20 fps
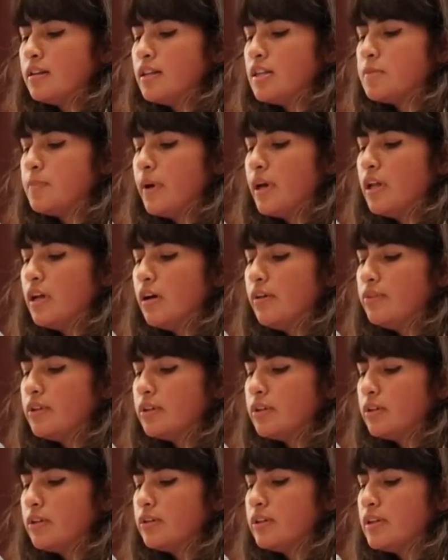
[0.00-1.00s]
Despite all
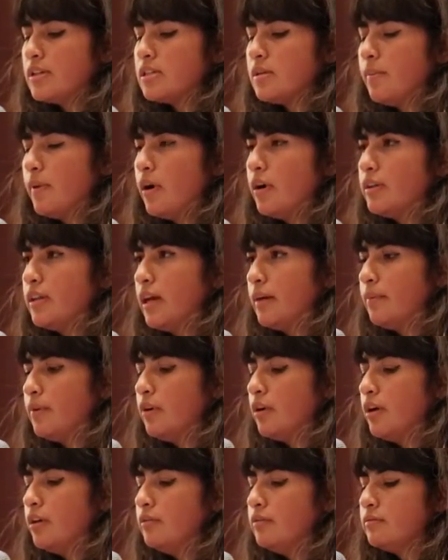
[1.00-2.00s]
of the good things about our
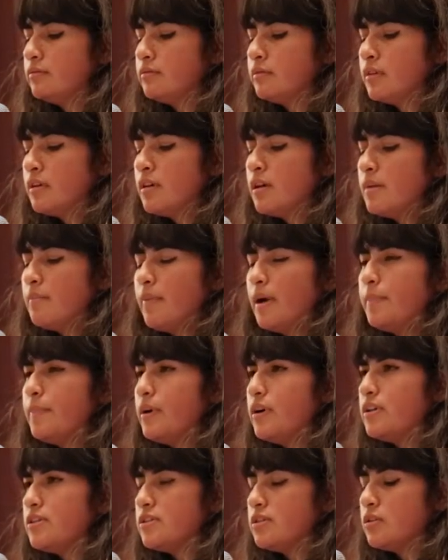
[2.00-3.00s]
neighborhood, my
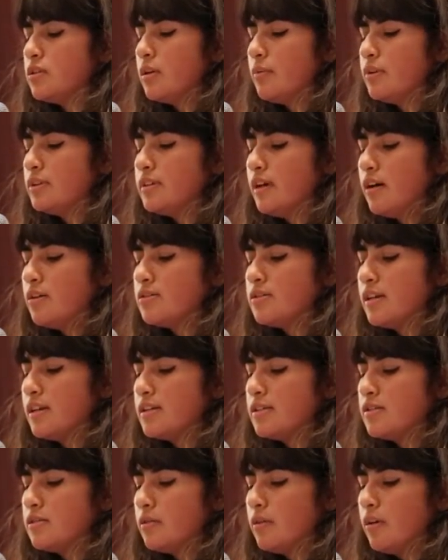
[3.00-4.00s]
parents knew there were
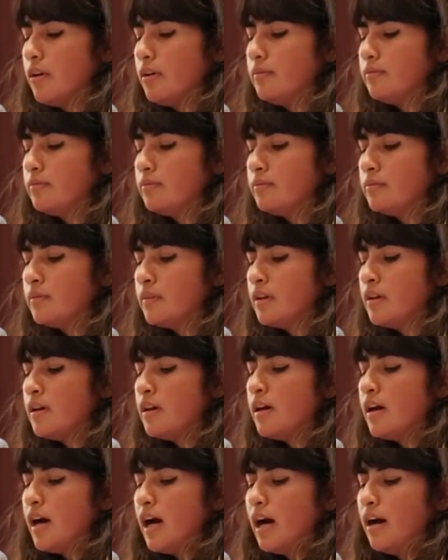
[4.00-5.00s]
downsides to it.
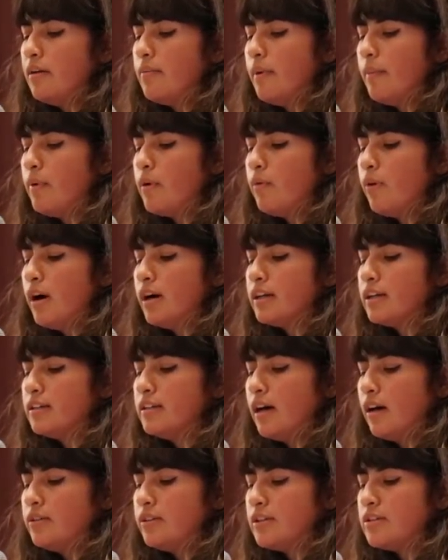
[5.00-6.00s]
I remember
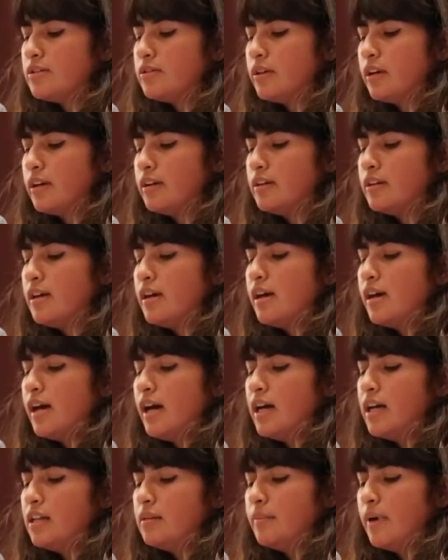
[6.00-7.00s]
walking down the street
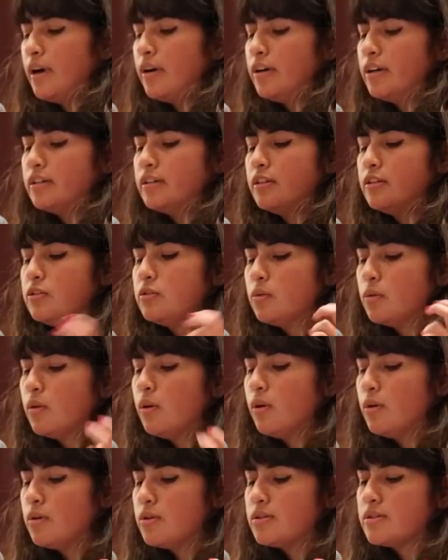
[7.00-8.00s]
and admiring the
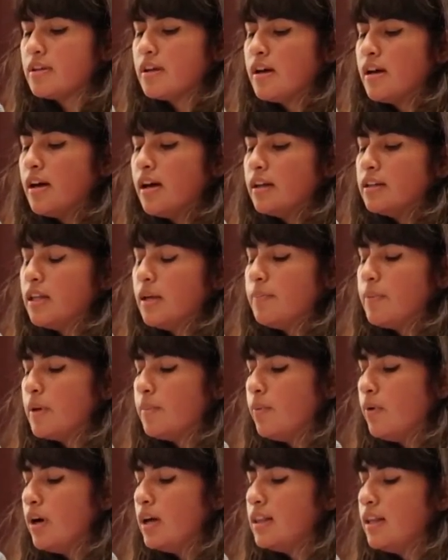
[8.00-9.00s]
doodles that
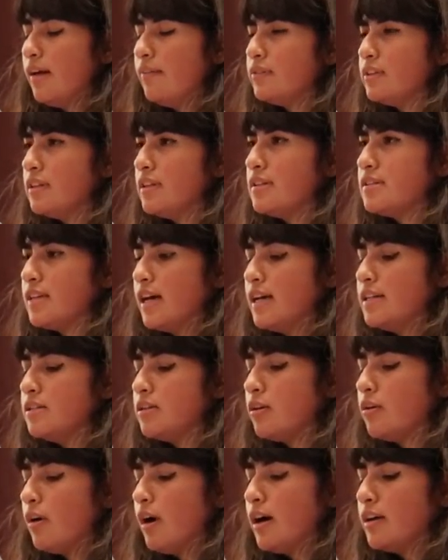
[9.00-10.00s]
people had left on the
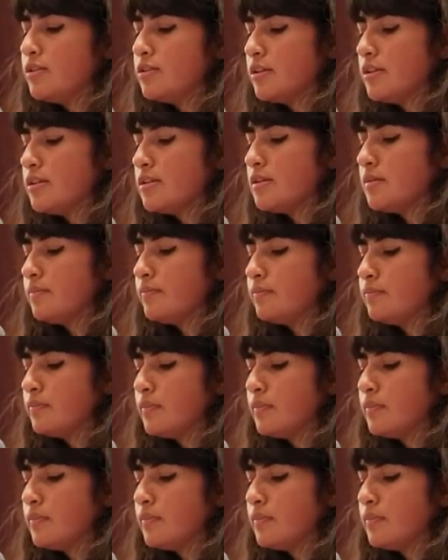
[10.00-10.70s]
sides of garages.